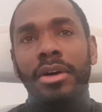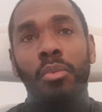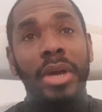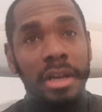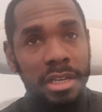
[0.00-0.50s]

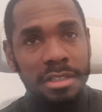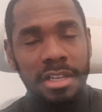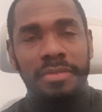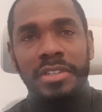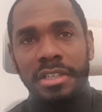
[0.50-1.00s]
we're in a
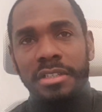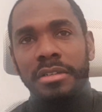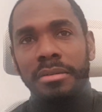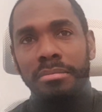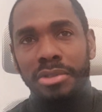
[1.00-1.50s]
deficit
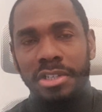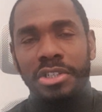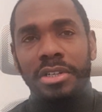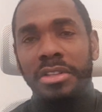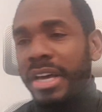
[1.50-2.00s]

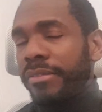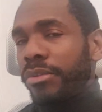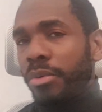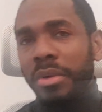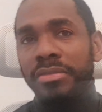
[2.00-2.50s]
position, and
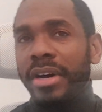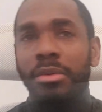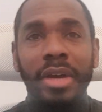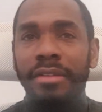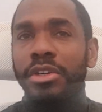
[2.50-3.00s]
therefore we
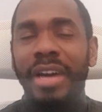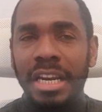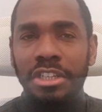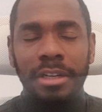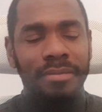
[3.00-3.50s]
find we have no
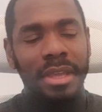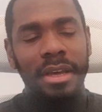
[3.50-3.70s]
energy.